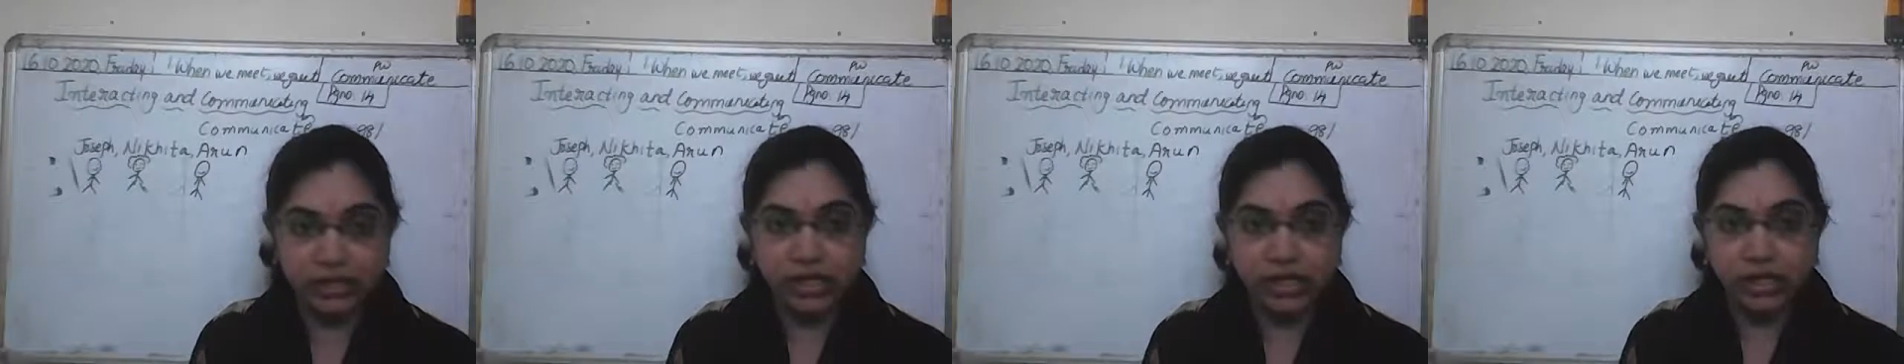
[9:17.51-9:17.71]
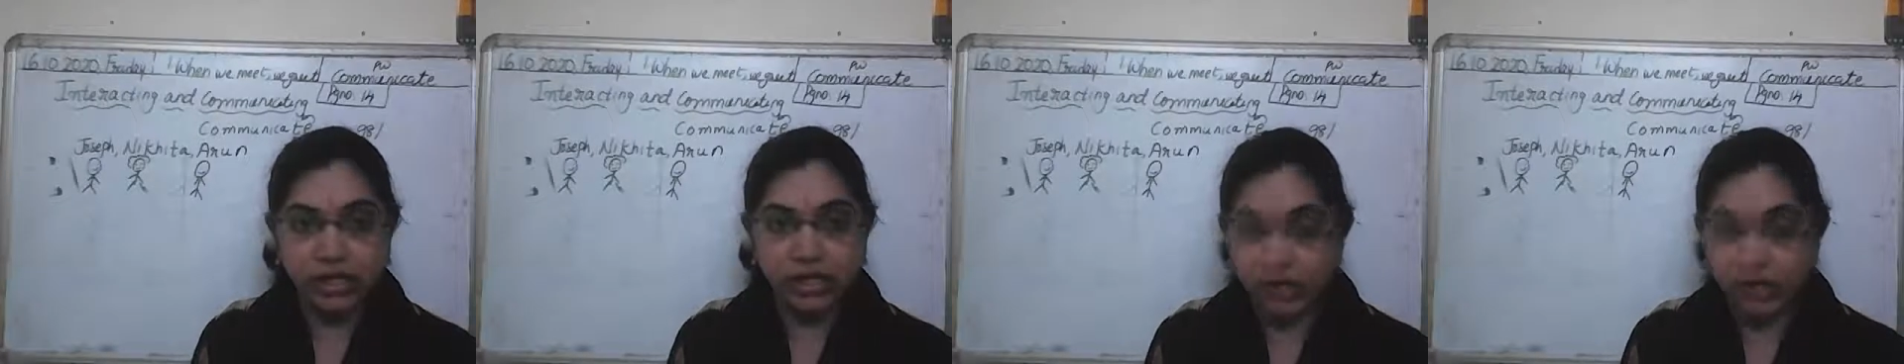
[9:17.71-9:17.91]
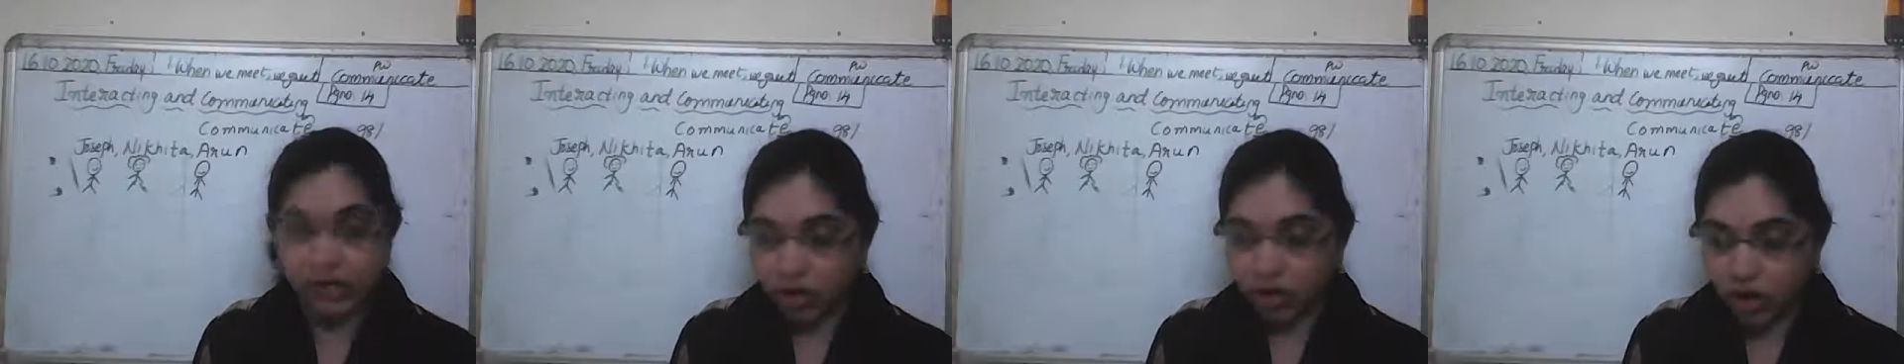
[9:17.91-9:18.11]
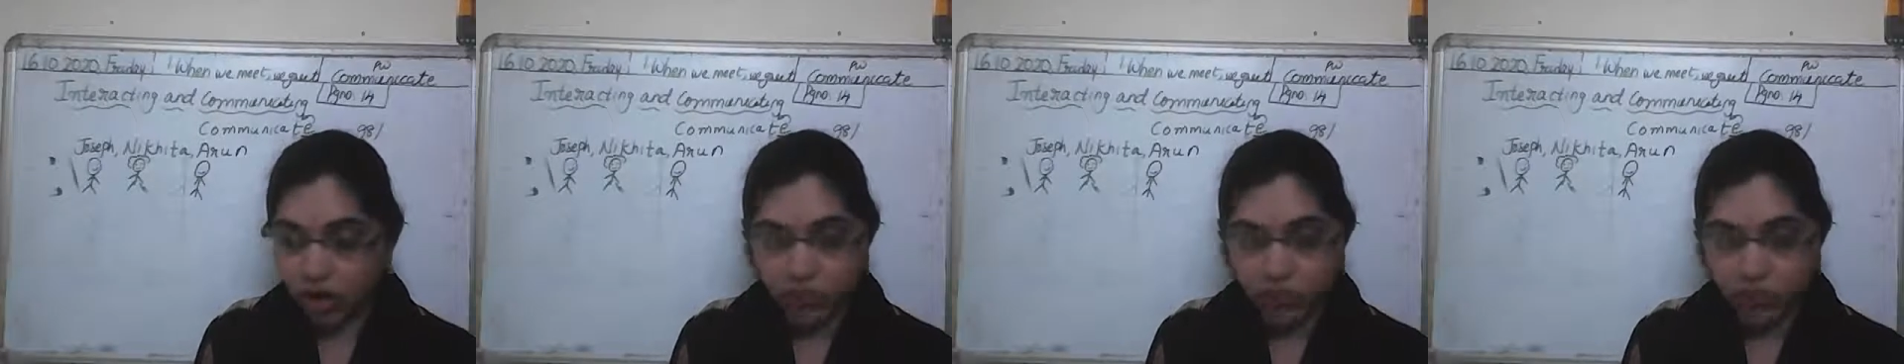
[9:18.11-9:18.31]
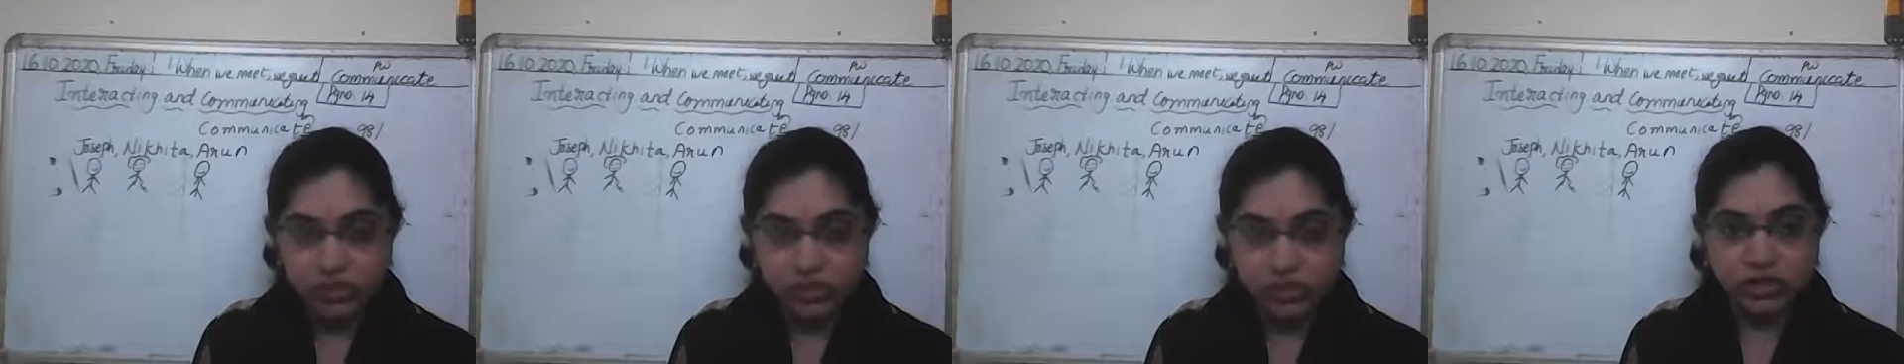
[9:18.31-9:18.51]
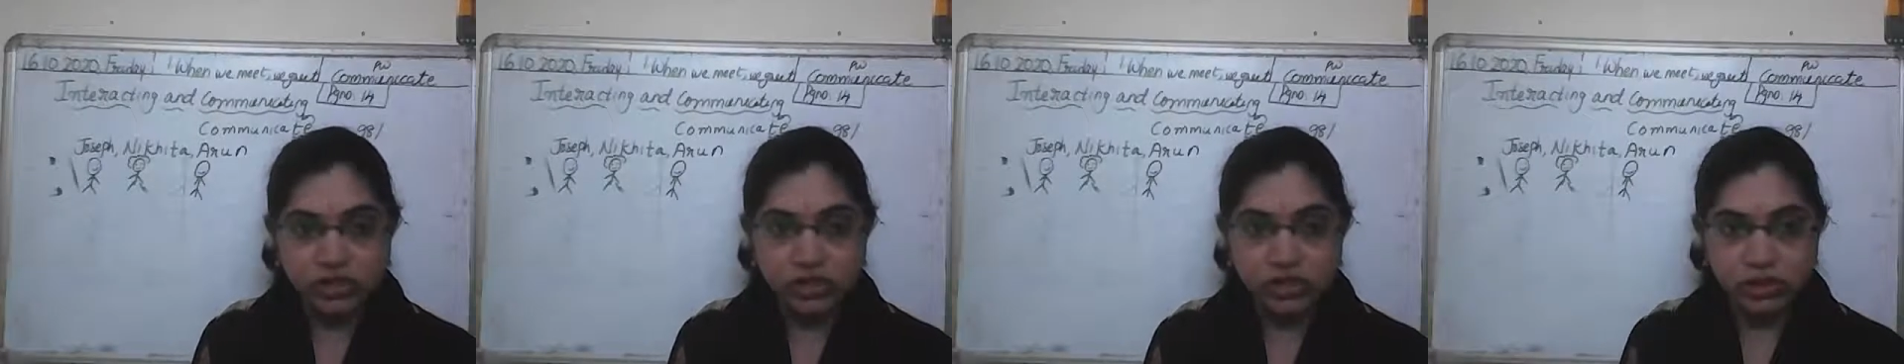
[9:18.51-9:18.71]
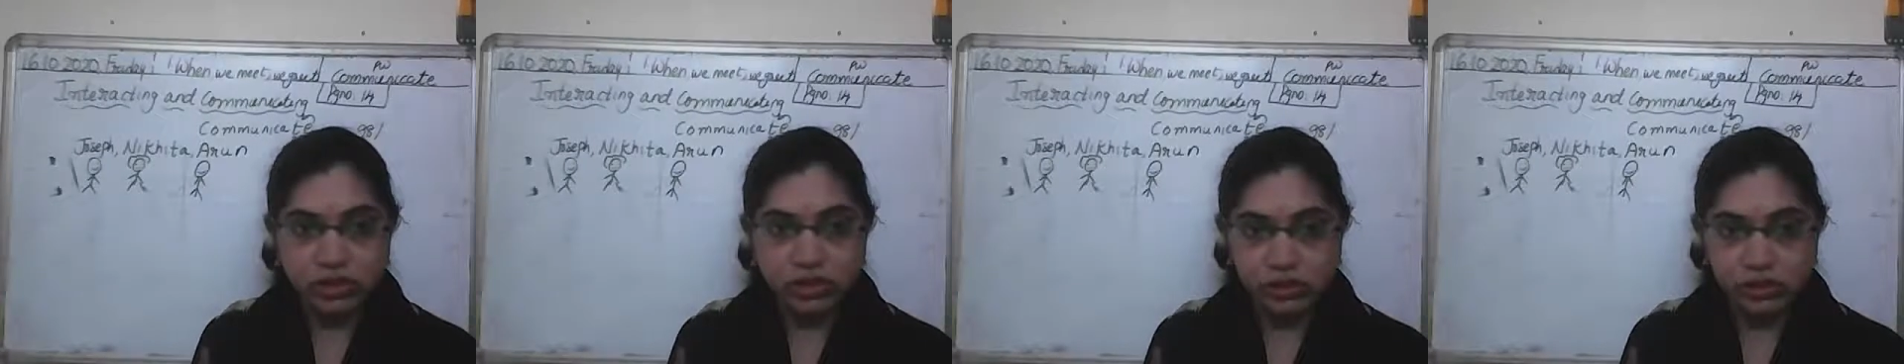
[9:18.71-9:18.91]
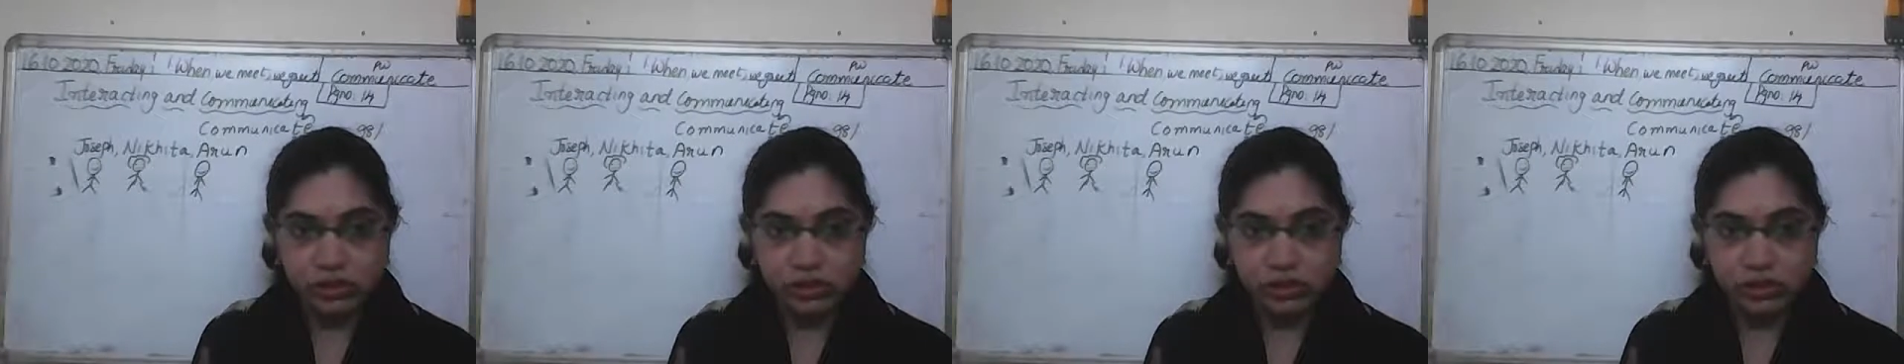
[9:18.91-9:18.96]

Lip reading: the conversation.